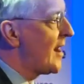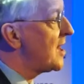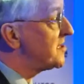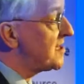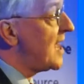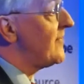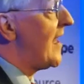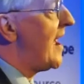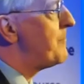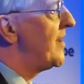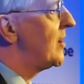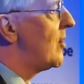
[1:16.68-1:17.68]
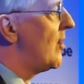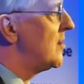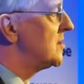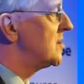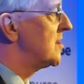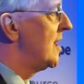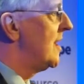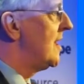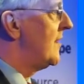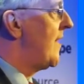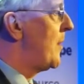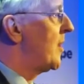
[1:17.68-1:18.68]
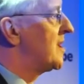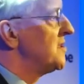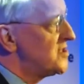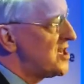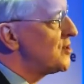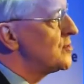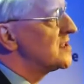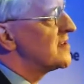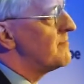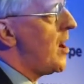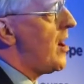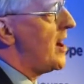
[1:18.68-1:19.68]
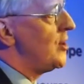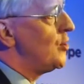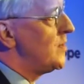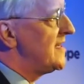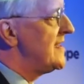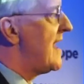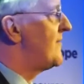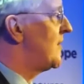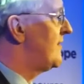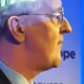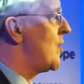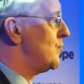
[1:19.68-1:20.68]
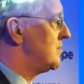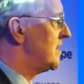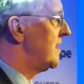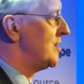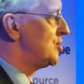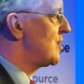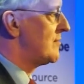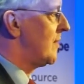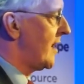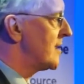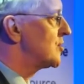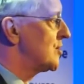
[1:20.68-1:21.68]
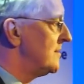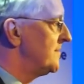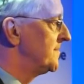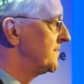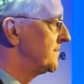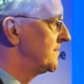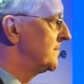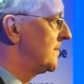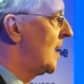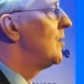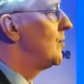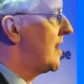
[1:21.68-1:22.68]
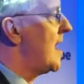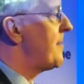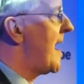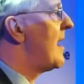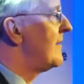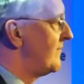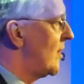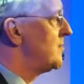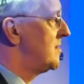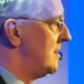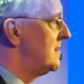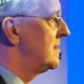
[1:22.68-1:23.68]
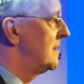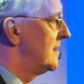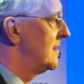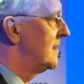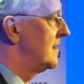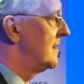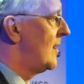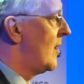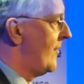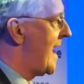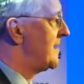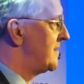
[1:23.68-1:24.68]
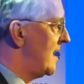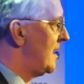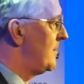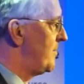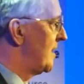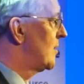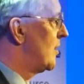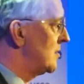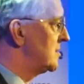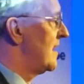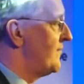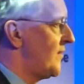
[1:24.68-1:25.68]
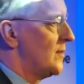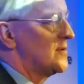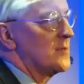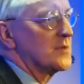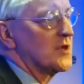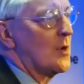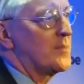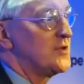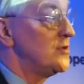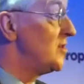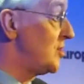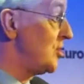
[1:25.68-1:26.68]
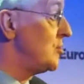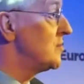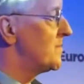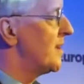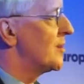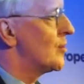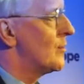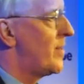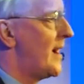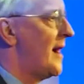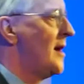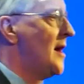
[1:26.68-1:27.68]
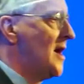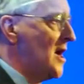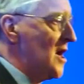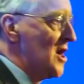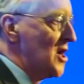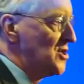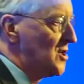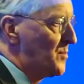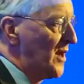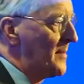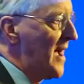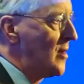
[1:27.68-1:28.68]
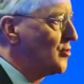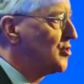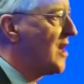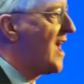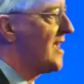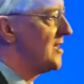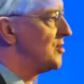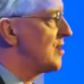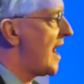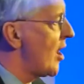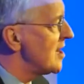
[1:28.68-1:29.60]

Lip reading: And I say that because there were constituents of mine who would never vote in a general election, who came out and voted on that day because they felt it was an opportunity to use political power to bring about change.